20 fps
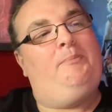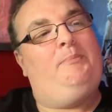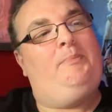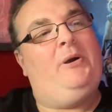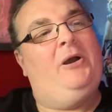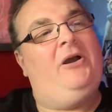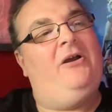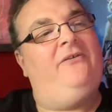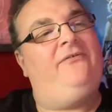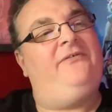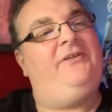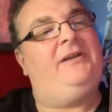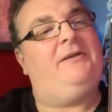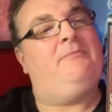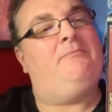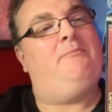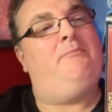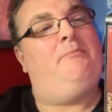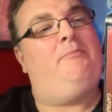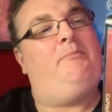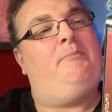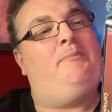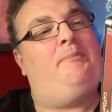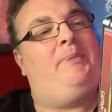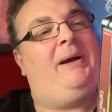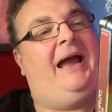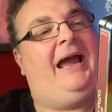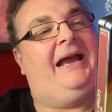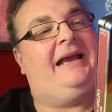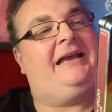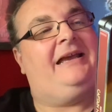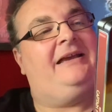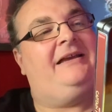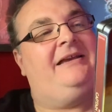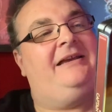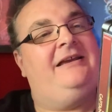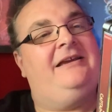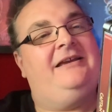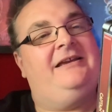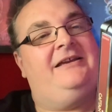perfect back
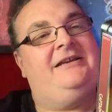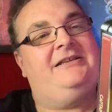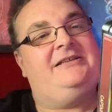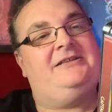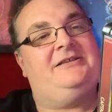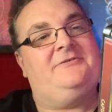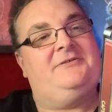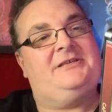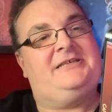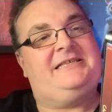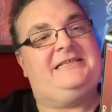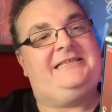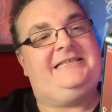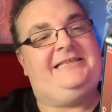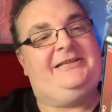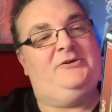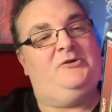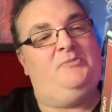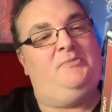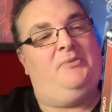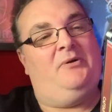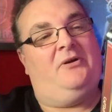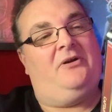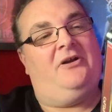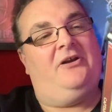to a steelbook.